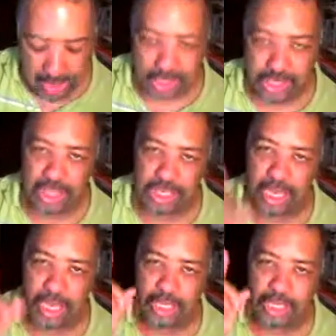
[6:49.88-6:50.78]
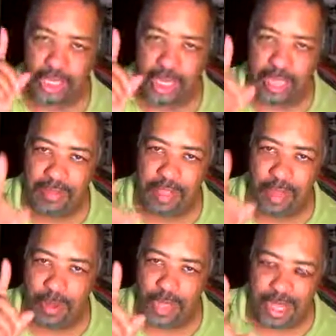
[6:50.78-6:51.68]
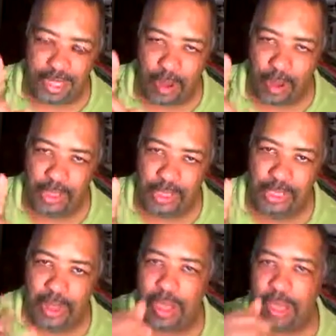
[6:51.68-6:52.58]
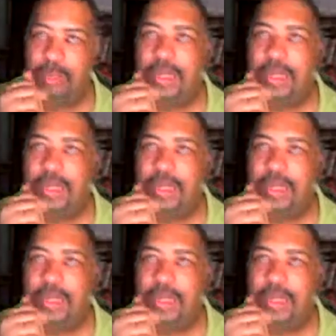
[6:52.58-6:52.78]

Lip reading: she said, even though he had called her a dog, what